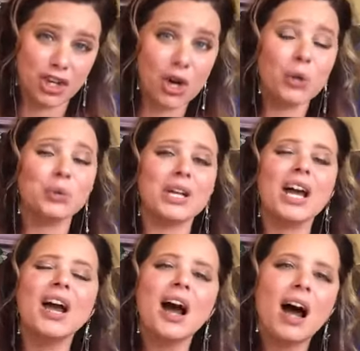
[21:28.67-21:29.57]
the
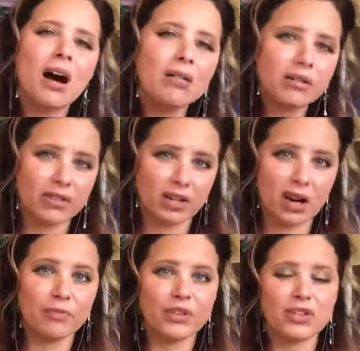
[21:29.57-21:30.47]
known, out
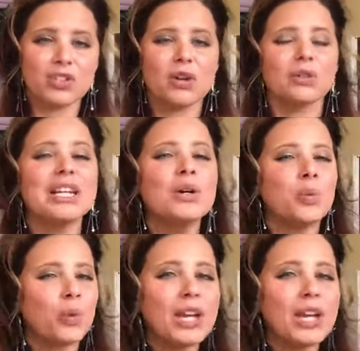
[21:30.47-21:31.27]
of the comfort zone.